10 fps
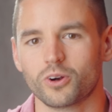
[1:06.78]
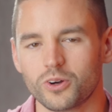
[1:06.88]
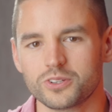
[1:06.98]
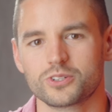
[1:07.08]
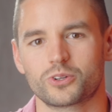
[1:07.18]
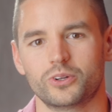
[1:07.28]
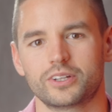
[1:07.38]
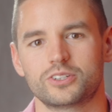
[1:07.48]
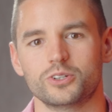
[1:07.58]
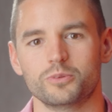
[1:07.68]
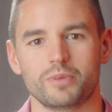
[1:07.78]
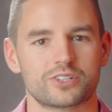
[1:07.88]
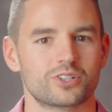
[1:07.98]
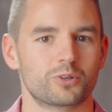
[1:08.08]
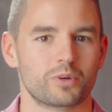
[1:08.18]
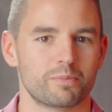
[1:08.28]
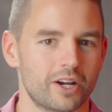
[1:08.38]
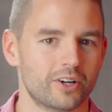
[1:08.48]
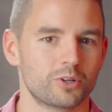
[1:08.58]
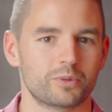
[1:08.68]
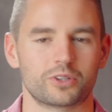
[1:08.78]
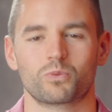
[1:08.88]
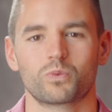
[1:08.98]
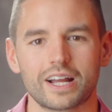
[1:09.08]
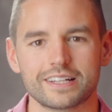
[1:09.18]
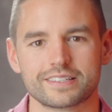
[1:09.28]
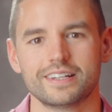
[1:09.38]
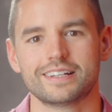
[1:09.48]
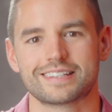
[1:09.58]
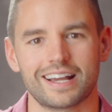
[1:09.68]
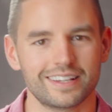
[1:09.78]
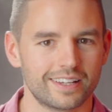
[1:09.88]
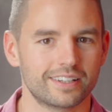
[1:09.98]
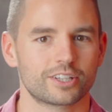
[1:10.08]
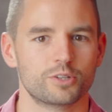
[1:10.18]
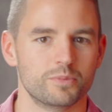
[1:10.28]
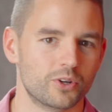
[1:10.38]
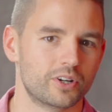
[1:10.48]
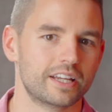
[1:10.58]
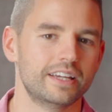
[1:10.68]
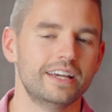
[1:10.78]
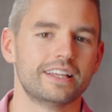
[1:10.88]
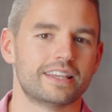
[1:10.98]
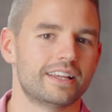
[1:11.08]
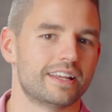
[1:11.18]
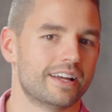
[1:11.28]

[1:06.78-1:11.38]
also going to make sure we pair you with the right tight-knit community that